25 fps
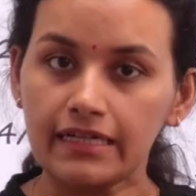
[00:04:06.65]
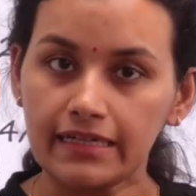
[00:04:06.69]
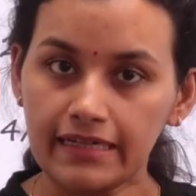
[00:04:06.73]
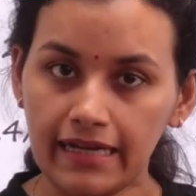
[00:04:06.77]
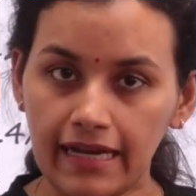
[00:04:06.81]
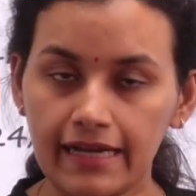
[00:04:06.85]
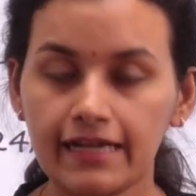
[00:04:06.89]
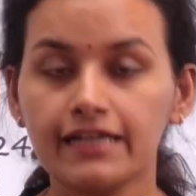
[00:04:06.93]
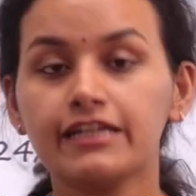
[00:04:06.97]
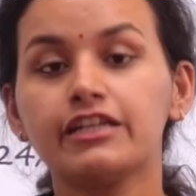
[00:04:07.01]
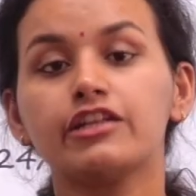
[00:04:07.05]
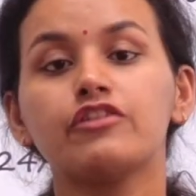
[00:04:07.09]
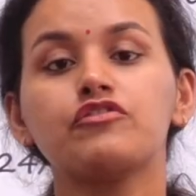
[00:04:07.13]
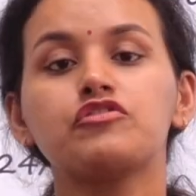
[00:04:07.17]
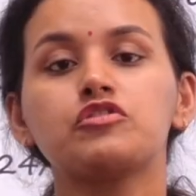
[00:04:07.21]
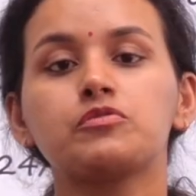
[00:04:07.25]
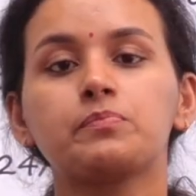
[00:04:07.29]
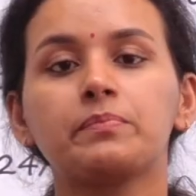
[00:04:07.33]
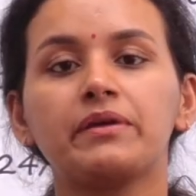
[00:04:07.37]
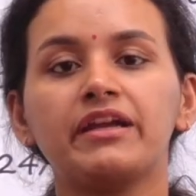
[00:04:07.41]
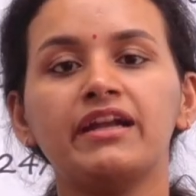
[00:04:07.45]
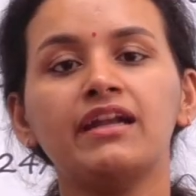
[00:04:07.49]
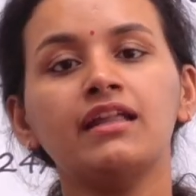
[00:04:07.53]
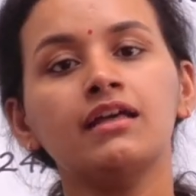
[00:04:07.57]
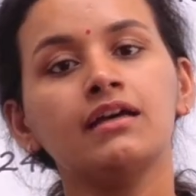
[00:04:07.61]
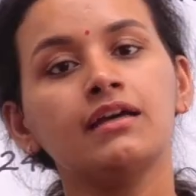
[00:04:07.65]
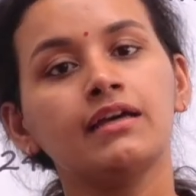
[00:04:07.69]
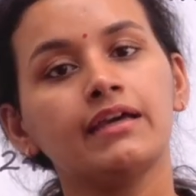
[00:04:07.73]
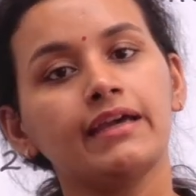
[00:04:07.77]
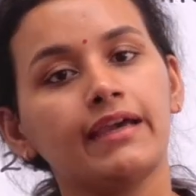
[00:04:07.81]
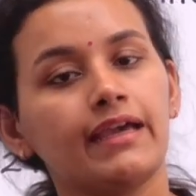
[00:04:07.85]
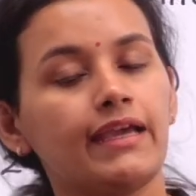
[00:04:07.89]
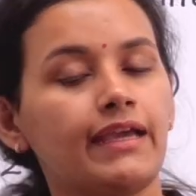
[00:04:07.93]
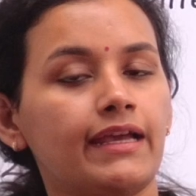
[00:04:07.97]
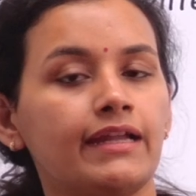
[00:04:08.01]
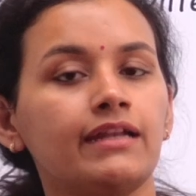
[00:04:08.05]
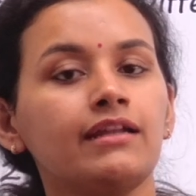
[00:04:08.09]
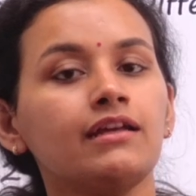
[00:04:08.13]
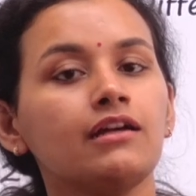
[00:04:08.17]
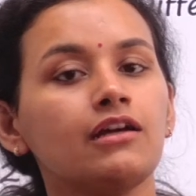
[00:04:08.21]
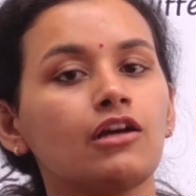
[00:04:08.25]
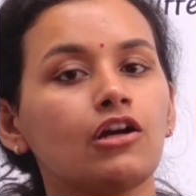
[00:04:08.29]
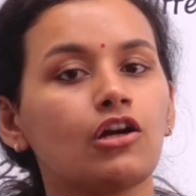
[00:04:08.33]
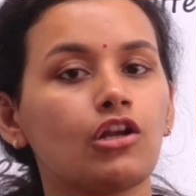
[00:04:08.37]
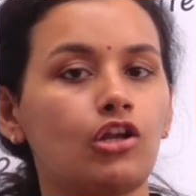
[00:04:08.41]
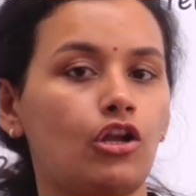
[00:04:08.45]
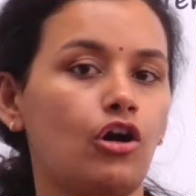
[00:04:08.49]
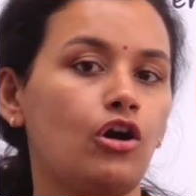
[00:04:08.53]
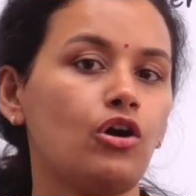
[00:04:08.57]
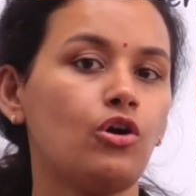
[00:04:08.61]
relative speed in
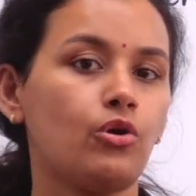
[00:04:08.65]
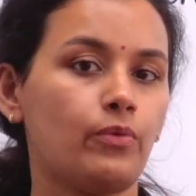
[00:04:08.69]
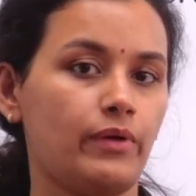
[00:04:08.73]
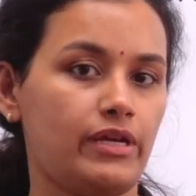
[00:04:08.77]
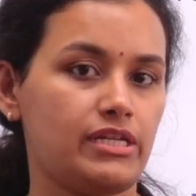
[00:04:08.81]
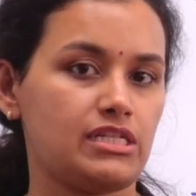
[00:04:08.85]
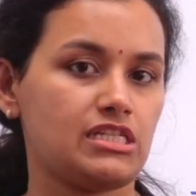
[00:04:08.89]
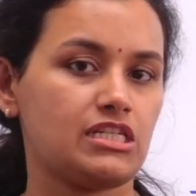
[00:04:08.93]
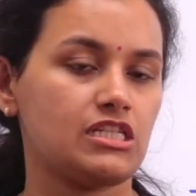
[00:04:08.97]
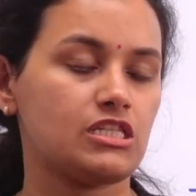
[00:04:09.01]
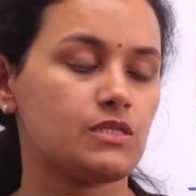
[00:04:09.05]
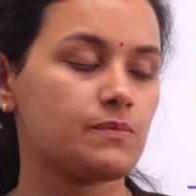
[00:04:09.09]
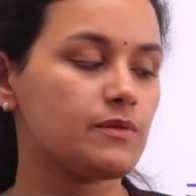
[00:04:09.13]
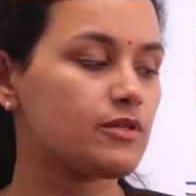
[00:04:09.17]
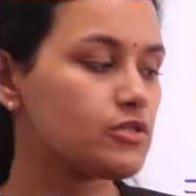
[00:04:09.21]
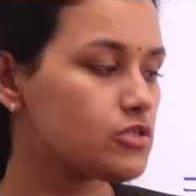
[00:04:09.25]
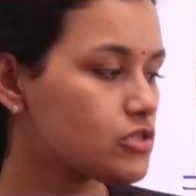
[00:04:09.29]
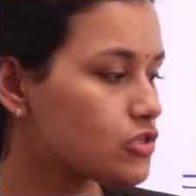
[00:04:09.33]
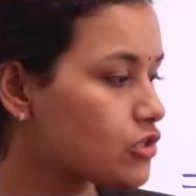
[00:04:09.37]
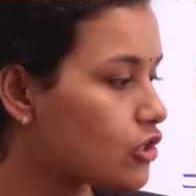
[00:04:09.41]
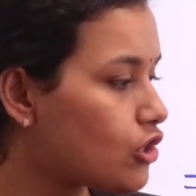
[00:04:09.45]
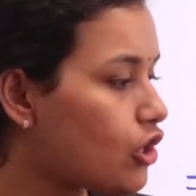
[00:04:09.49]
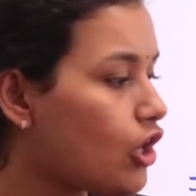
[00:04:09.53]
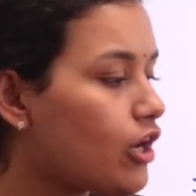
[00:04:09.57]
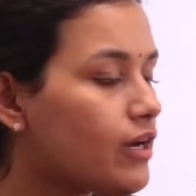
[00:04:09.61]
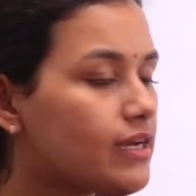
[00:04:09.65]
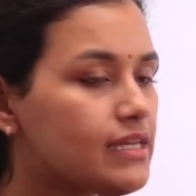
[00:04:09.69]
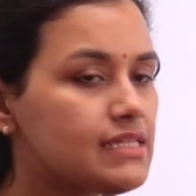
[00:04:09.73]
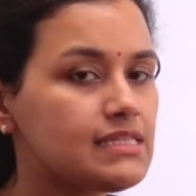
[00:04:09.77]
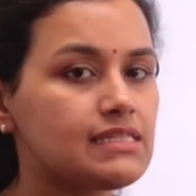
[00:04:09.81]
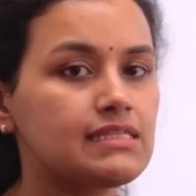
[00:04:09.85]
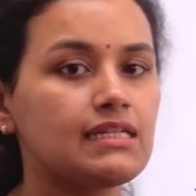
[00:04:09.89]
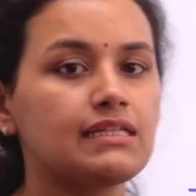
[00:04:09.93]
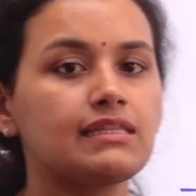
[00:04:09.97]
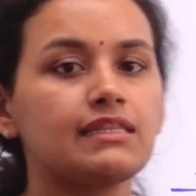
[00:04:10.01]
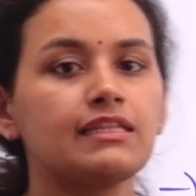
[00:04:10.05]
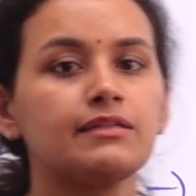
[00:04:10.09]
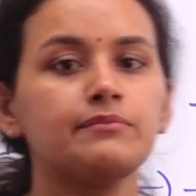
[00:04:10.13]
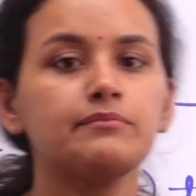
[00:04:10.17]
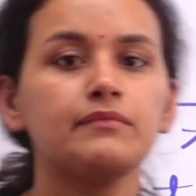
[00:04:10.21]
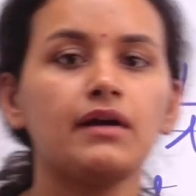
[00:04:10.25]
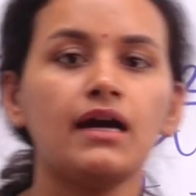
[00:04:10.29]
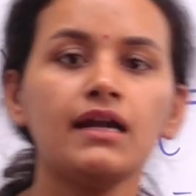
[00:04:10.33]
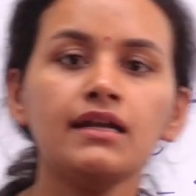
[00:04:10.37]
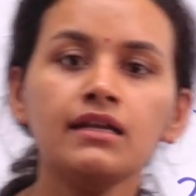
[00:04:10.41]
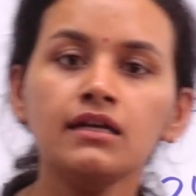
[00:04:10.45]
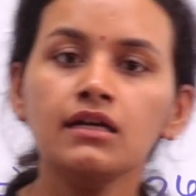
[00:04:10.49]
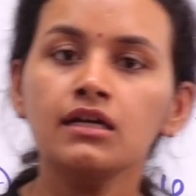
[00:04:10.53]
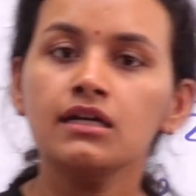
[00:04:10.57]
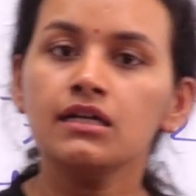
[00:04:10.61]
clock questions because clock is nothing
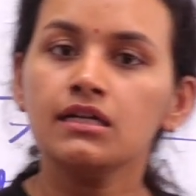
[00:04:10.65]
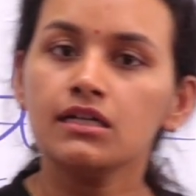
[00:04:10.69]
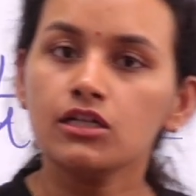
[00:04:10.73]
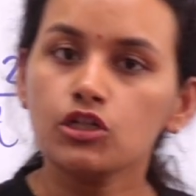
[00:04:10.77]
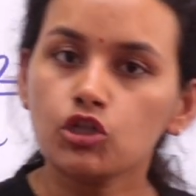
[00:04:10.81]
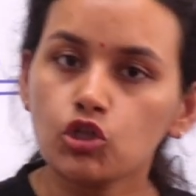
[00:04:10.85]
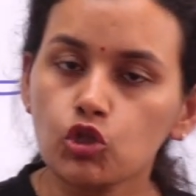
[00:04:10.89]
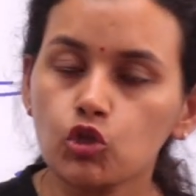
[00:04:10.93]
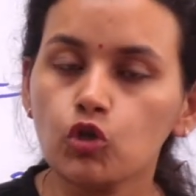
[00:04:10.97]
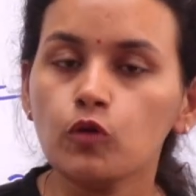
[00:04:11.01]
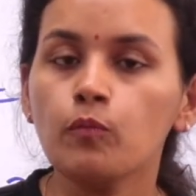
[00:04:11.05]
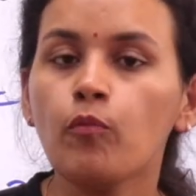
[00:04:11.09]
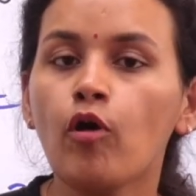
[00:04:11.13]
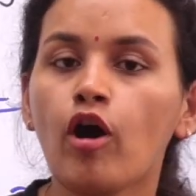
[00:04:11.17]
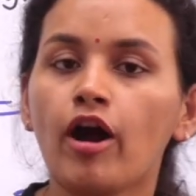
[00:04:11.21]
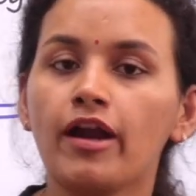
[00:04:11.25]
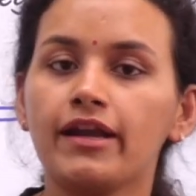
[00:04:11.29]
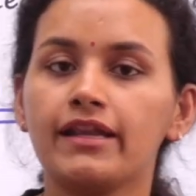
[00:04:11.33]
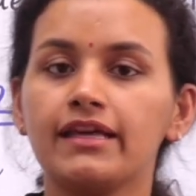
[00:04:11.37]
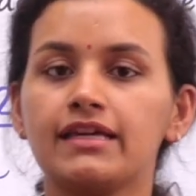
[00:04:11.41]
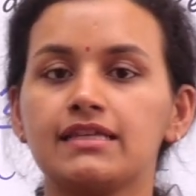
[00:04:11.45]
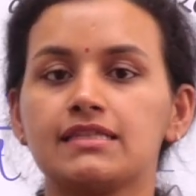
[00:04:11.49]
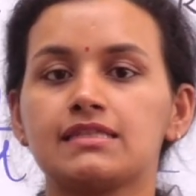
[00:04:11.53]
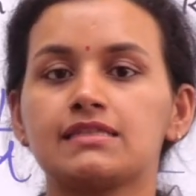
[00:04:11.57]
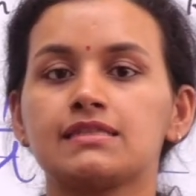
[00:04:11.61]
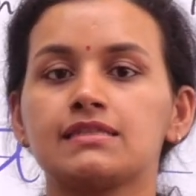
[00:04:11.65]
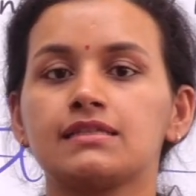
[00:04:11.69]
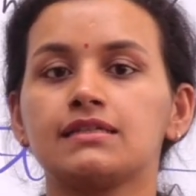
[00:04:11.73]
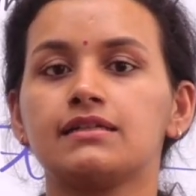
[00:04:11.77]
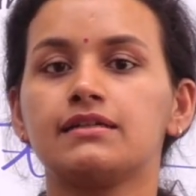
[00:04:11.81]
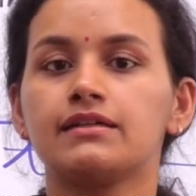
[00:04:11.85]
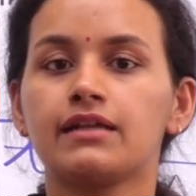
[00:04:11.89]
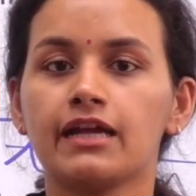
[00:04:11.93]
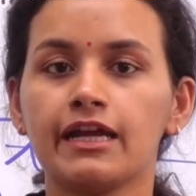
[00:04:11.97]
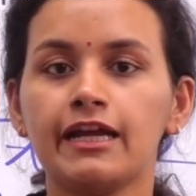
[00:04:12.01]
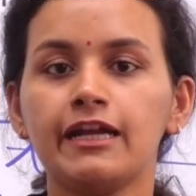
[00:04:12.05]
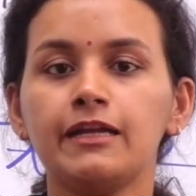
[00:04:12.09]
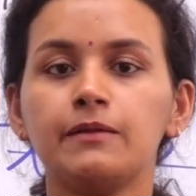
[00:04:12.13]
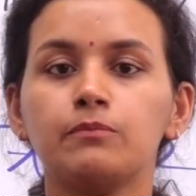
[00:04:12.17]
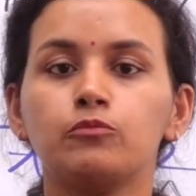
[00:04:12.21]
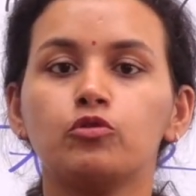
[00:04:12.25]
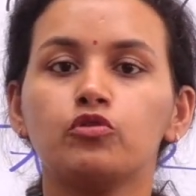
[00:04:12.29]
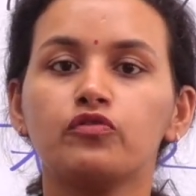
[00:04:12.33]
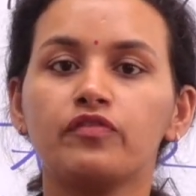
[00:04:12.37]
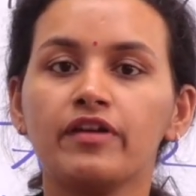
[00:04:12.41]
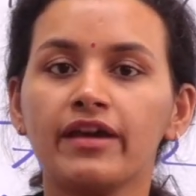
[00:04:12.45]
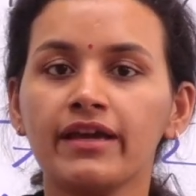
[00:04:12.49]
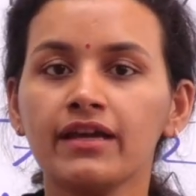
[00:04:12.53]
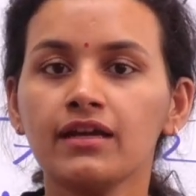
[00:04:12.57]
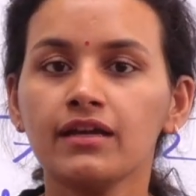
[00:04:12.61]
but two bodies, right,
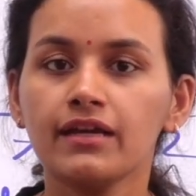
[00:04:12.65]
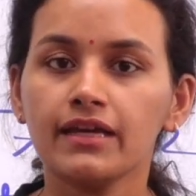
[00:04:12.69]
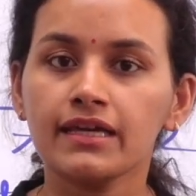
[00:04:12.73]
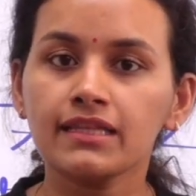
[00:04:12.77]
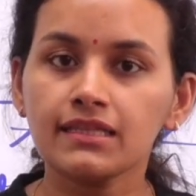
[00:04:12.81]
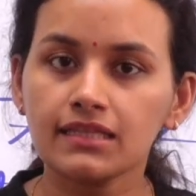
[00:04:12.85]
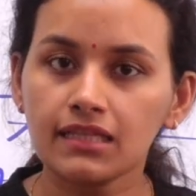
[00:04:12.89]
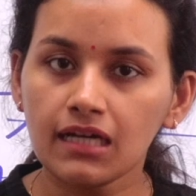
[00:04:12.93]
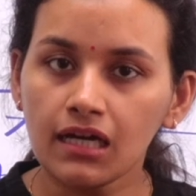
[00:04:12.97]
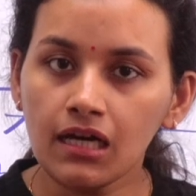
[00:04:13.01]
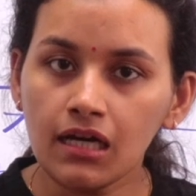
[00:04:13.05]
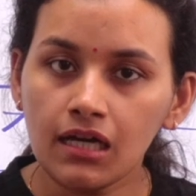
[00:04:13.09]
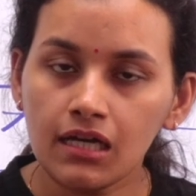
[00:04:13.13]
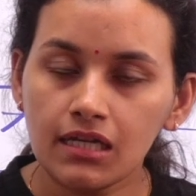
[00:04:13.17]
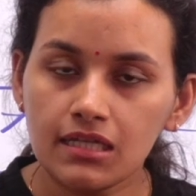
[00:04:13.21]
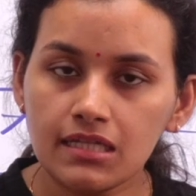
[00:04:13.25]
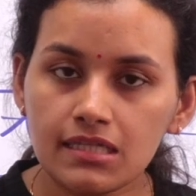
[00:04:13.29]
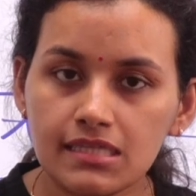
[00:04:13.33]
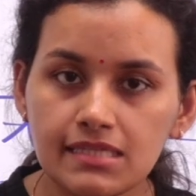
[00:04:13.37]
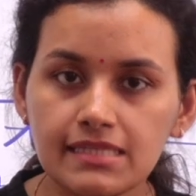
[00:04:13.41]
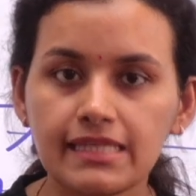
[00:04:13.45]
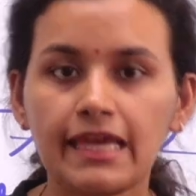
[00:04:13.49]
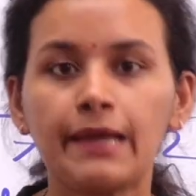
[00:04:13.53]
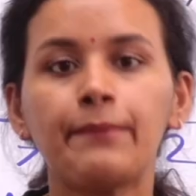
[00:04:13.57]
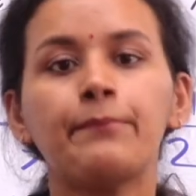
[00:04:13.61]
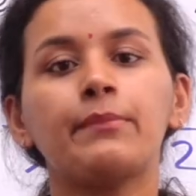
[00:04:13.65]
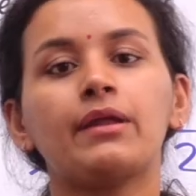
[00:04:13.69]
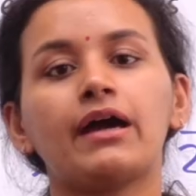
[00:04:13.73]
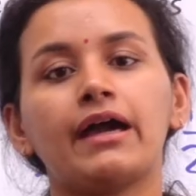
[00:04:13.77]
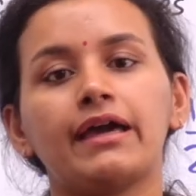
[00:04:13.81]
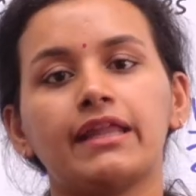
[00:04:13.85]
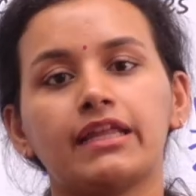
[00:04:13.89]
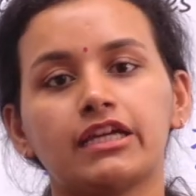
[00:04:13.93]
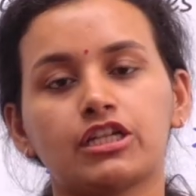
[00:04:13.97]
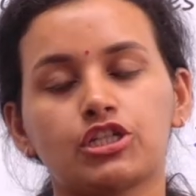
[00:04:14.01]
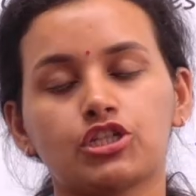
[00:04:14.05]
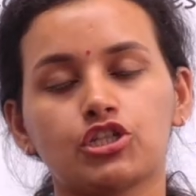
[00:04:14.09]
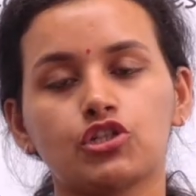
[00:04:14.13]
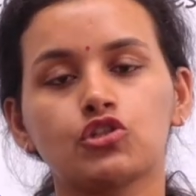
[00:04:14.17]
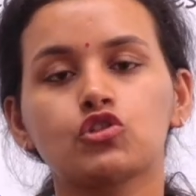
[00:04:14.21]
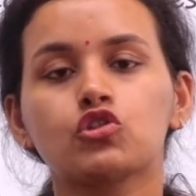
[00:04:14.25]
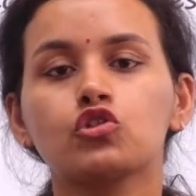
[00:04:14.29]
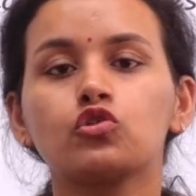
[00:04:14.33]
moving in the same direction.